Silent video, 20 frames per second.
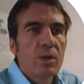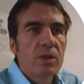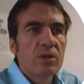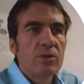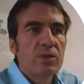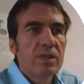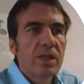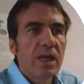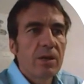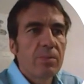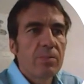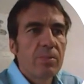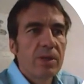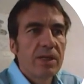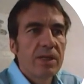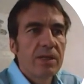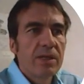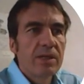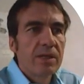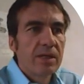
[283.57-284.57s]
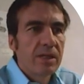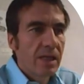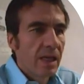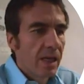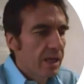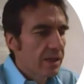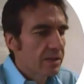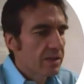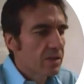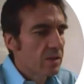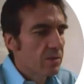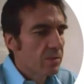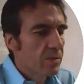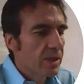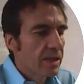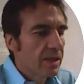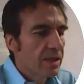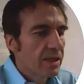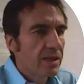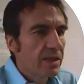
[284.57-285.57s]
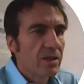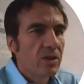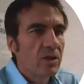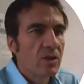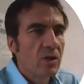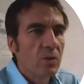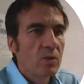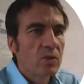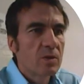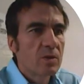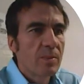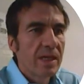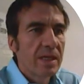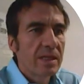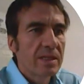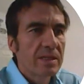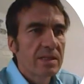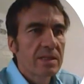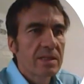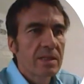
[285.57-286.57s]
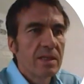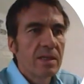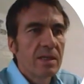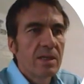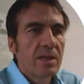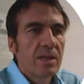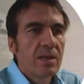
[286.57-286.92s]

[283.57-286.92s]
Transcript: when you type in, it has to be no space,